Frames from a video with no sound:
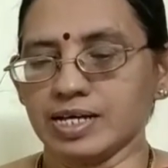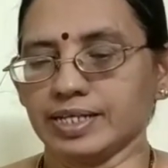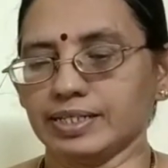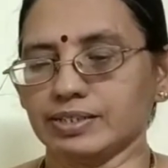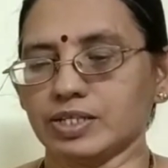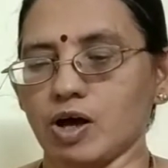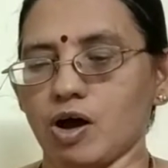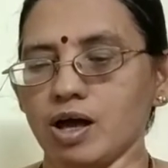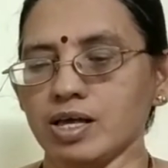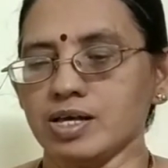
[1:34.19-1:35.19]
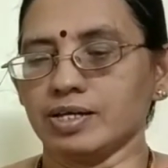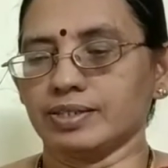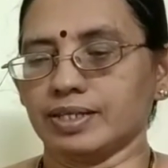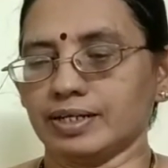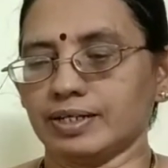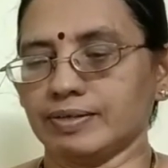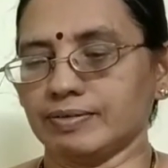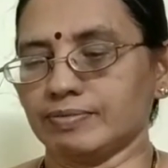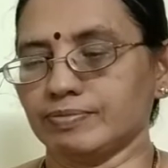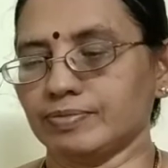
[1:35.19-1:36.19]
He saw that
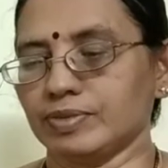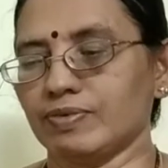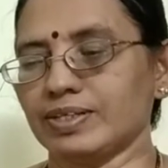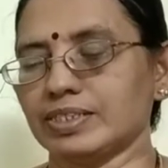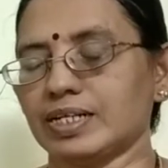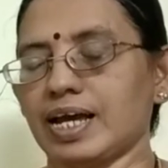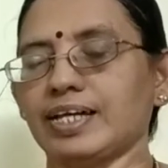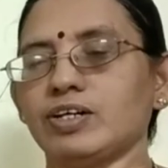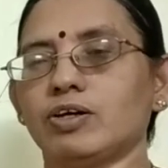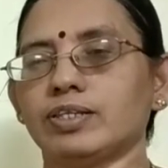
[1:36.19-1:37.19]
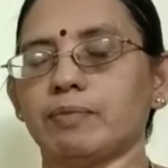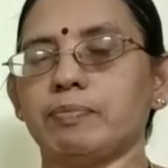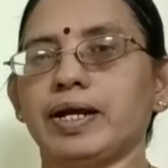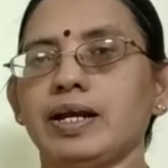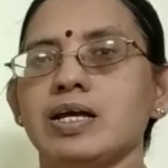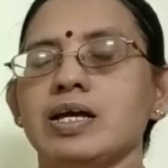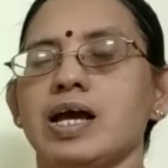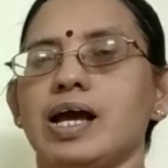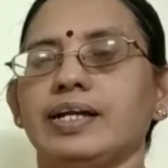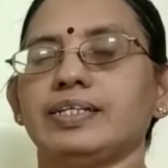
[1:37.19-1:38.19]
he was lying on the bed
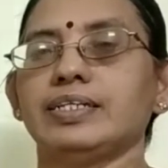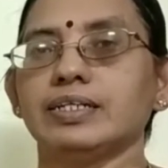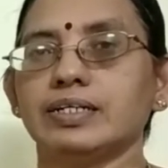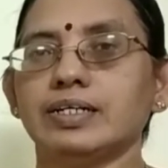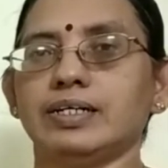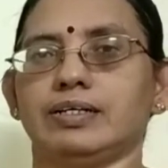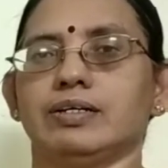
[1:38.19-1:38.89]
and he heard